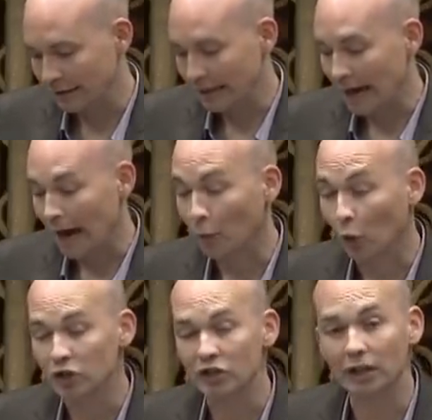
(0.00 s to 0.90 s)
and
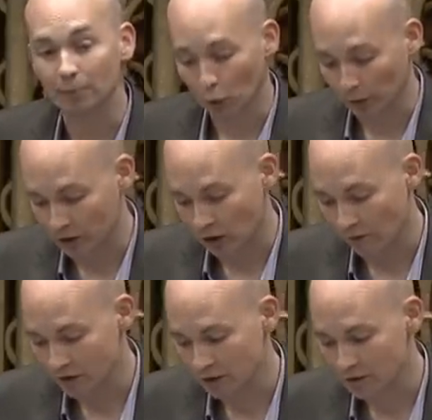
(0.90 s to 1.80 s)
worsening public
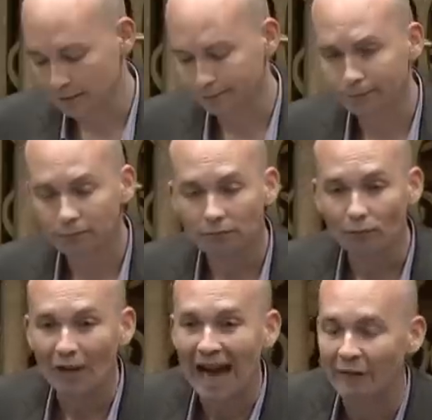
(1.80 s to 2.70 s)
services.
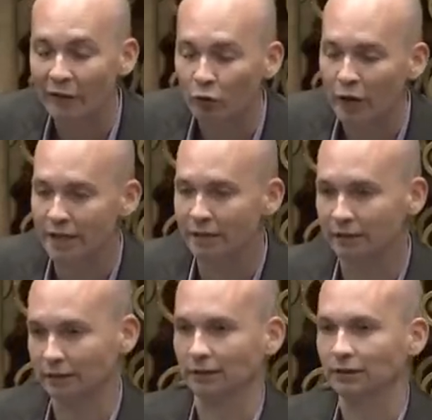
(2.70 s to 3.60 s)
Having risen,
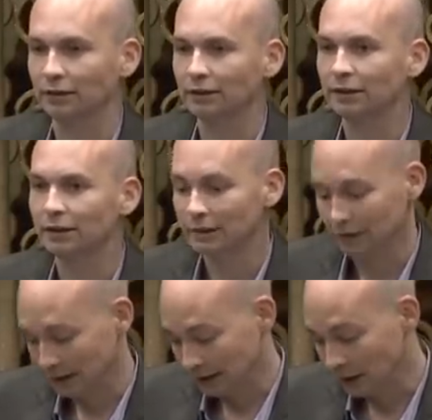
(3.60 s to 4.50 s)

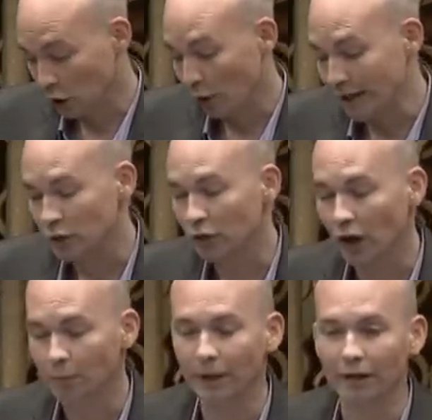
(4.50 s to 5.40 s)
the great do not
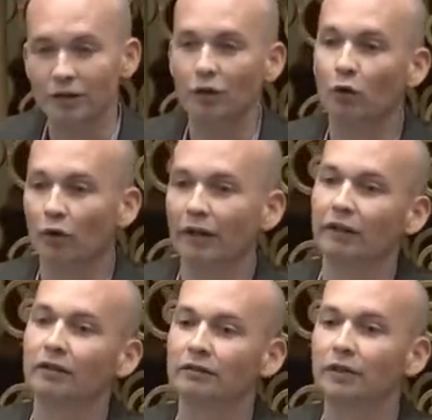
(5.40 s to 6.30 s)
appear so great
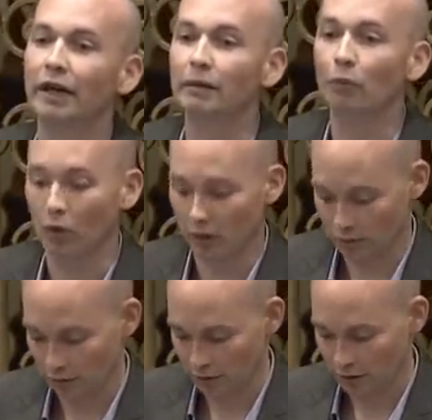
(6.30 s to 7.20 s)
anymore.
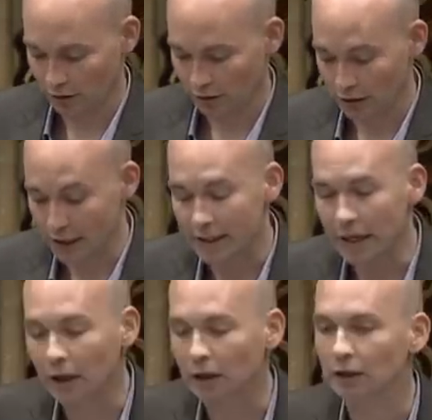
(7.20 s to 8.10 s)
The
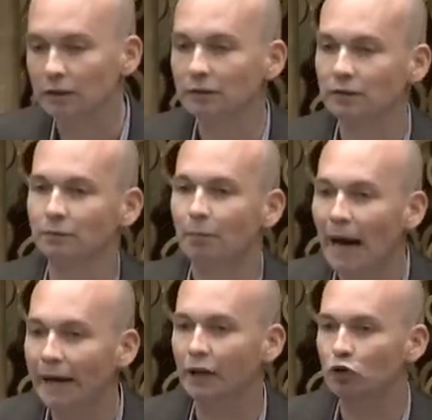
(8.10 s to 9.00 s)
cynical,
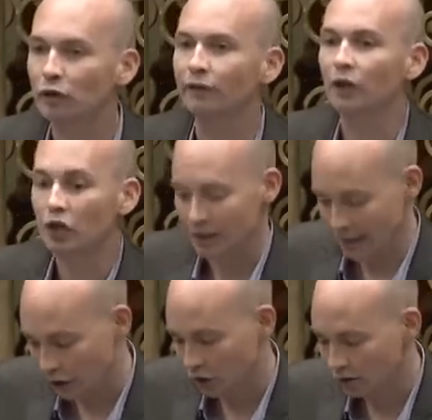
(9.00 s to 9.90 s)
panic-driven
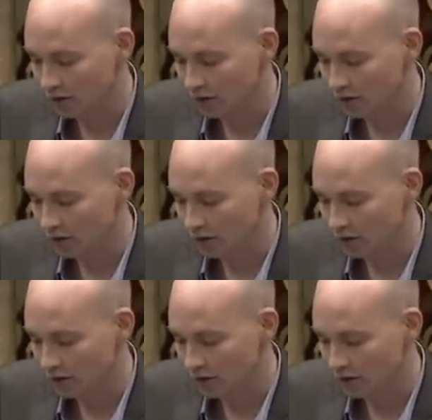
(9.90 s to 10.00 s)
concessions